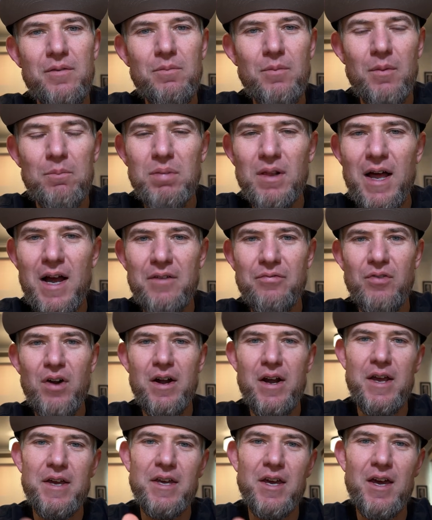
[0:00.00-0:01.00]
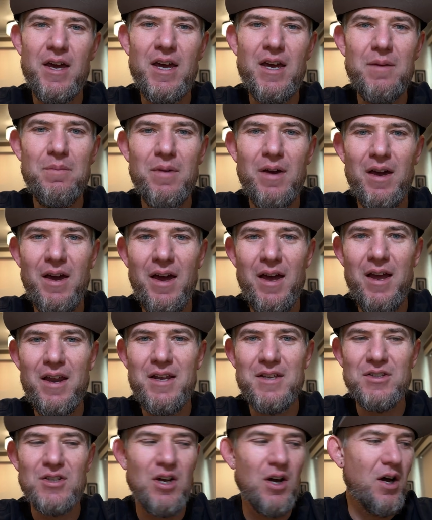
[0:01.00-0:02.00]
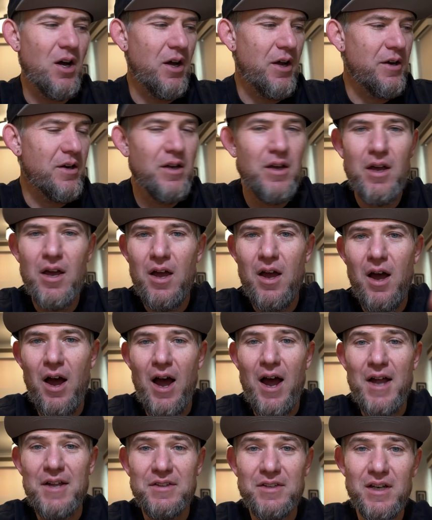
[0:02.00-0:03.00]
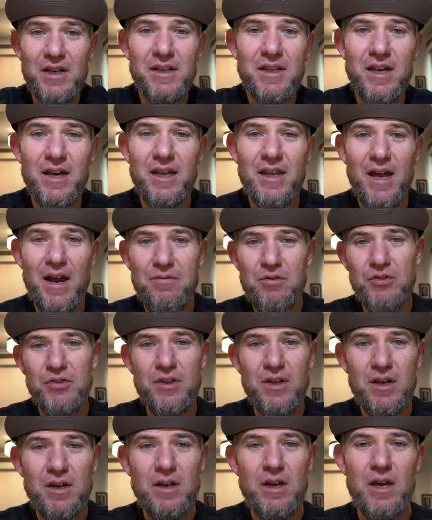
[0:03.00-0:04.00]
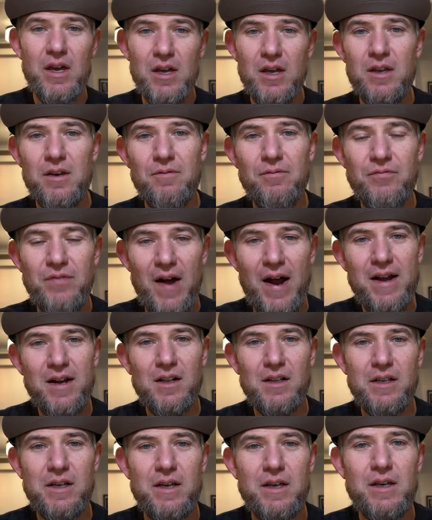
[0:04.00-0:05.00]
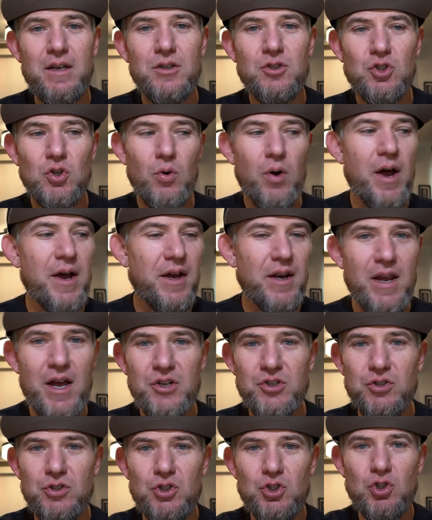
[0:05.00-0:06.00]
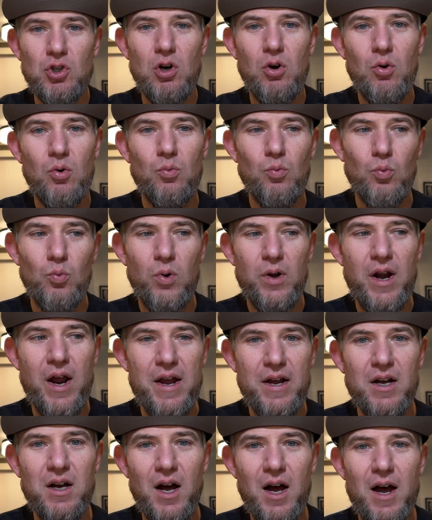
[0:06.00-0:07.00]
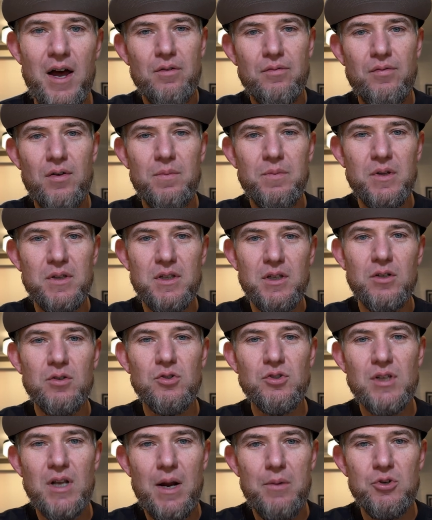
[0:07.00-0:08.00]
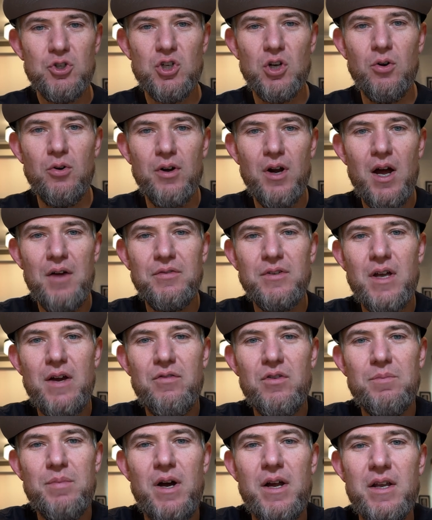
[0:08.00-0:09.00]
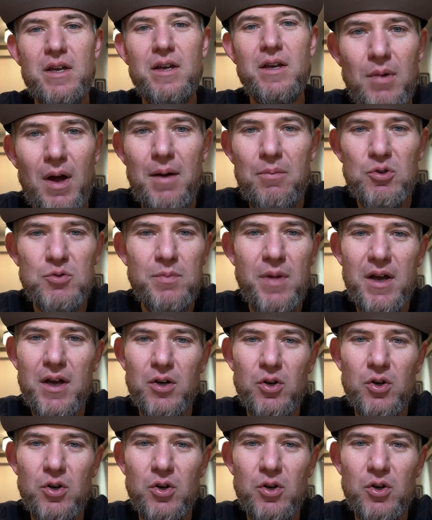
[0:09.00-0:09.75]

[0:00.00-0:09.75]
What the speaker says: Black Friday came and it's gone. I did get everything in finally, so I can actually show what I got from the deals that I was showing off to everybody. I was making